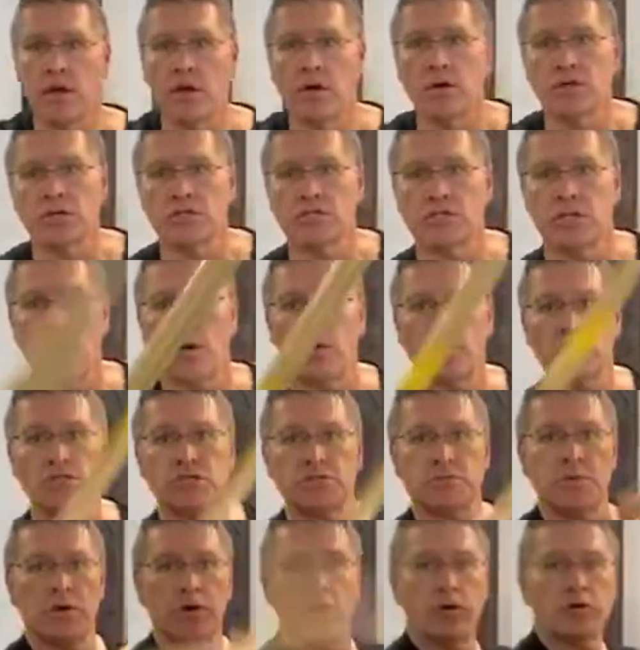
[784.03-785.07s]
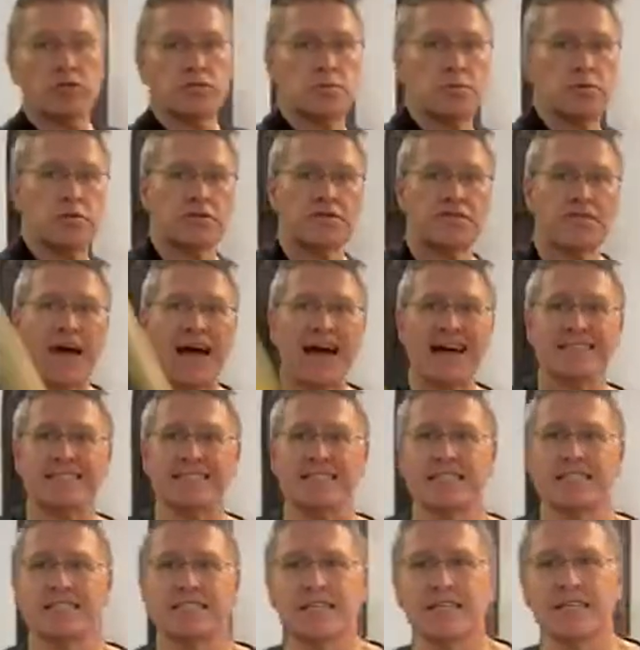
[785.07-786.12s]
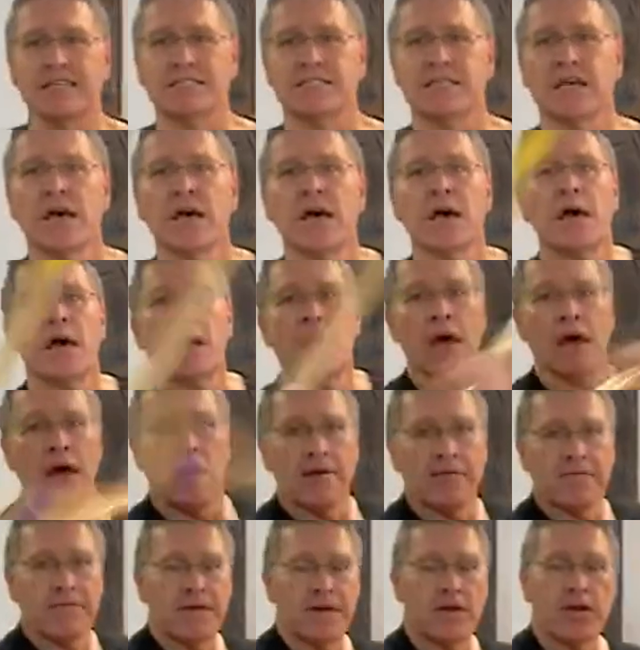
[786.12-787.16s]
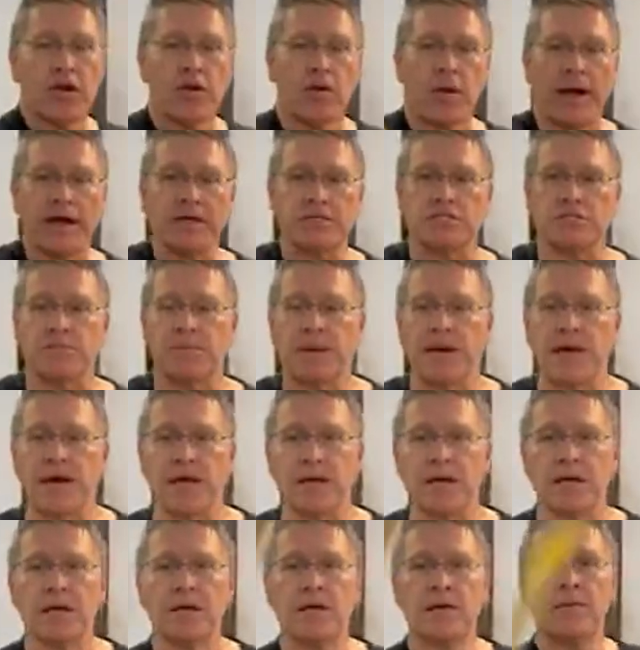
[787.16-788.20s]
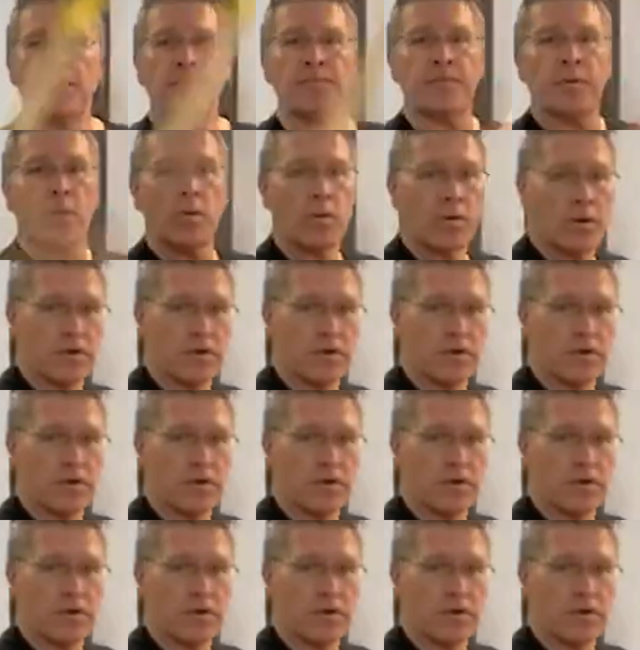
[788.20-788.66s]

Slow is smooth, smooth is fast. This is a figure eight spin, an